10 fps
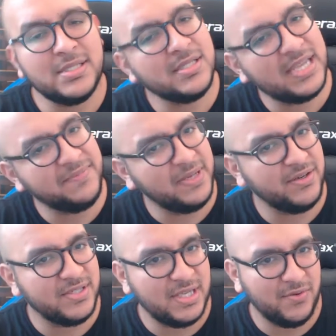this is A, B,
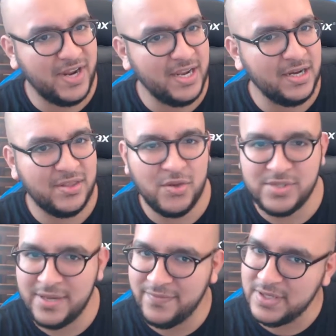or C, right?
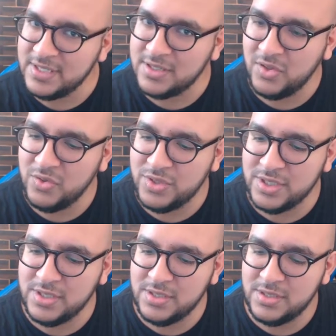Those have these
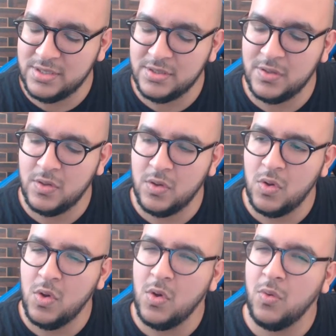solutions.
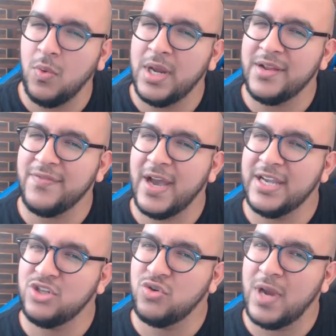What if
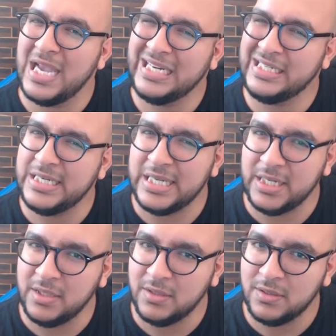I tried D?